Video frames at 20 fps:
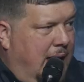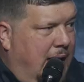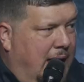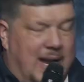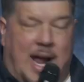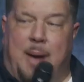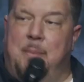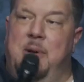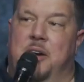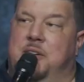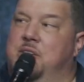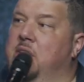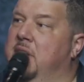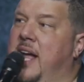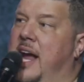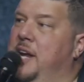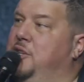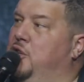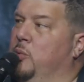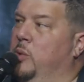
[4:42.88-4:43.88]
And I'm here
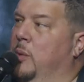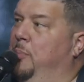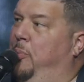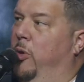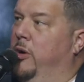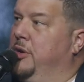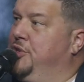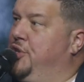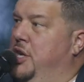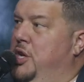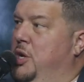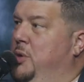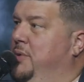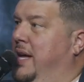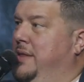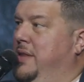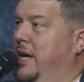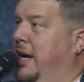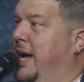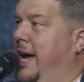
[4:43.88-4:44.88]
today to report to you
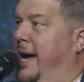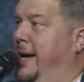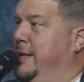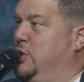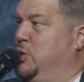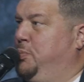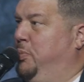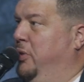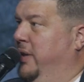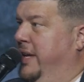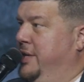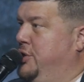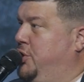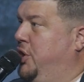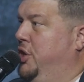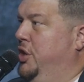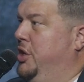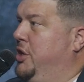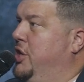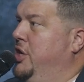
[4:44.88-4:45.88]
that the gospel is
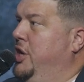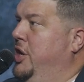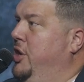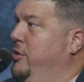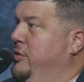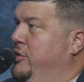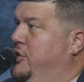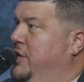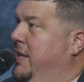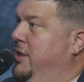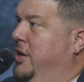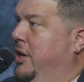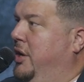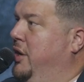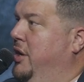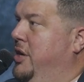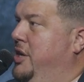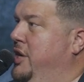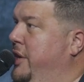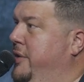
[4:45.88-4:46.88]
good news. And the
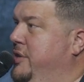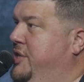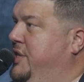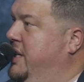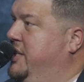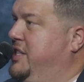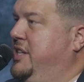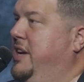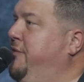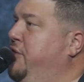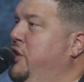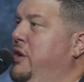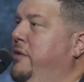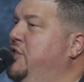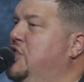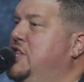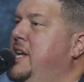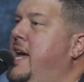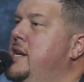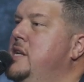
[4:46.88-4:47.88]
good news is, if
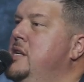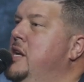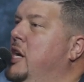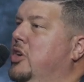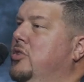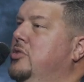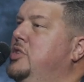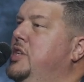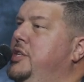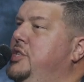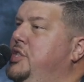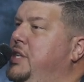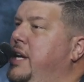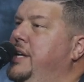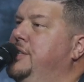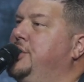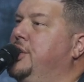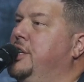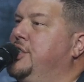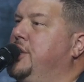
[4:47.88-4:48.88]
you've said no to
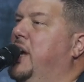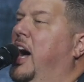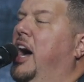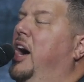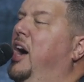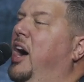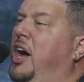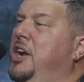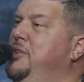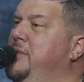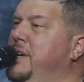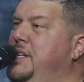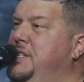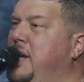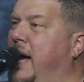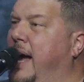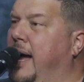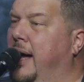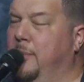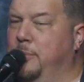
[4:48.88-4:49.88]
Jesus 100
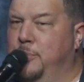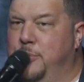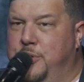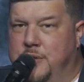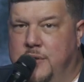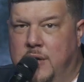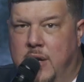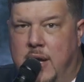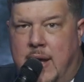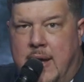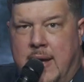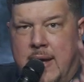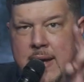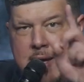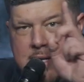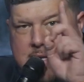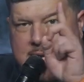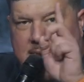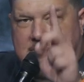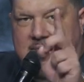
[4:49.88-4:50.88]
times,
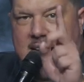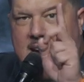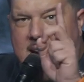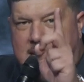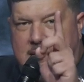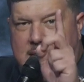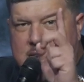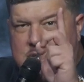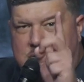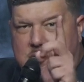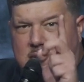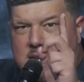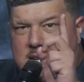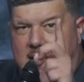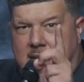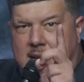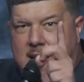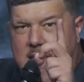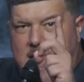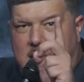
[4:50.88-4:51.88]
today is the
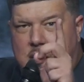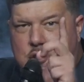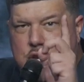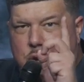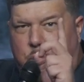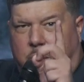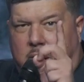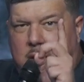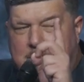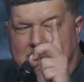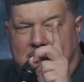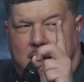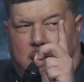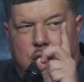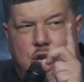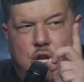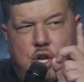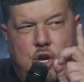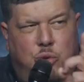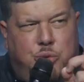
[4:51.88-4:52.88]
day that you can make
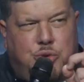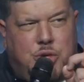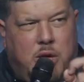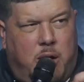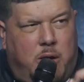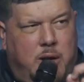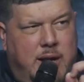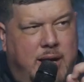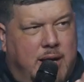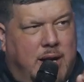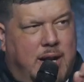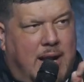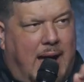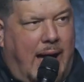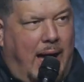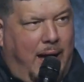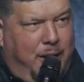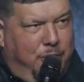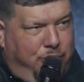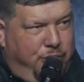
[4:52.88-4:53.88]
a U-turn in
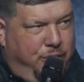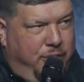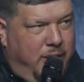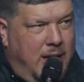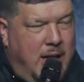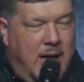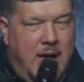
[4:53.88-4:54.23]
life